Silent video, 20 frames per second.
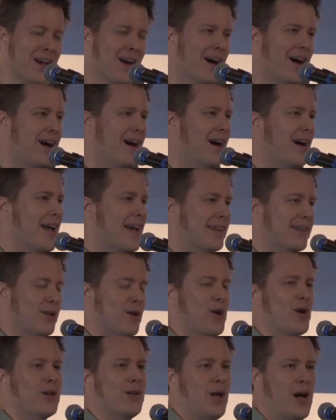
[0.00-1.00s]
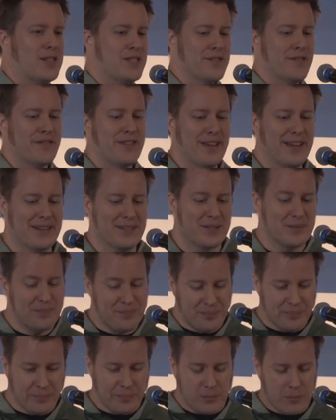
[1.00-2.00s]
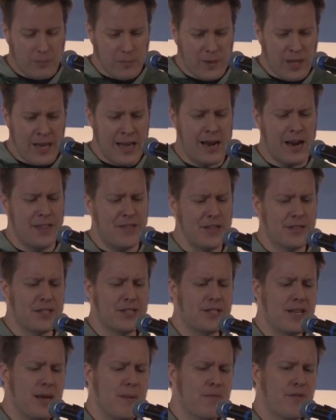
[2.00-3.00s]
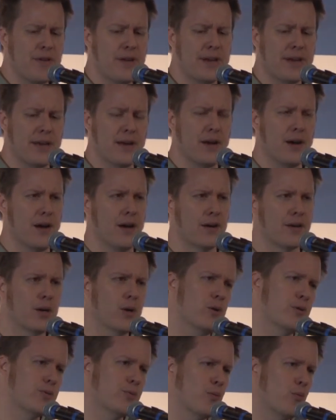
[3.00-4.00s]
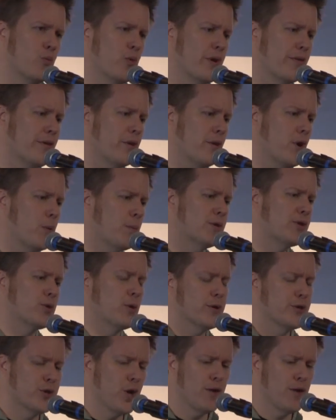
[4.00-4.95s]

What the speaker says: and learn lots of things. And I think the same thing goes with open source